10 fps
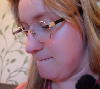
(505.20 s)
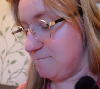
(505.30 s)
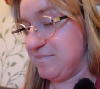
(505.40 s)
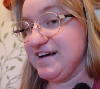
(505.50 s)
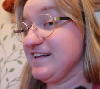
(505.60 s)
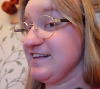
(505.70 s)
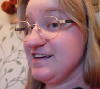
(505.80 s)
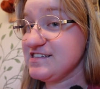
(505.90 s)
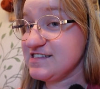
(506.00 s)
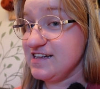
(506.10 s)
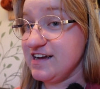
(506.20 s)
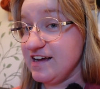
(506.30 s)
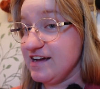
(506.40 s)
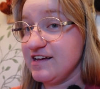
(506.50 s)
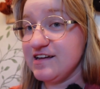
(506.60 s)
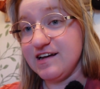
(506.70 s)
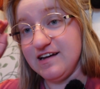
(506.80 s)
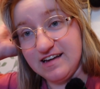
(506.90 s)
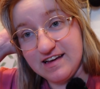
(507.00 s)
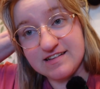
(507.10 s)
mindlessly
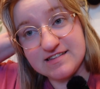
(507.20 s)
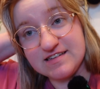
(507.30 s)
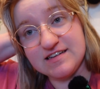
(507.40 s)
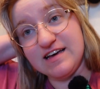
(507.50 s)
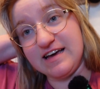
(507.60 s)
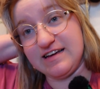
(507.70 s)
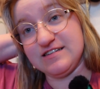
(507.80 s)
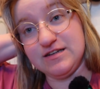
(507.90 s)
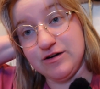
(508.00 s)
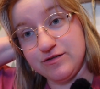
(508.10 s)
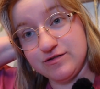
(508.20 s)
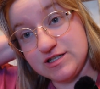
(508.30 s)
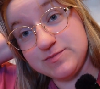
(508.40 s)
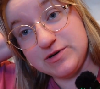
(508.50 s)
knit and get to know this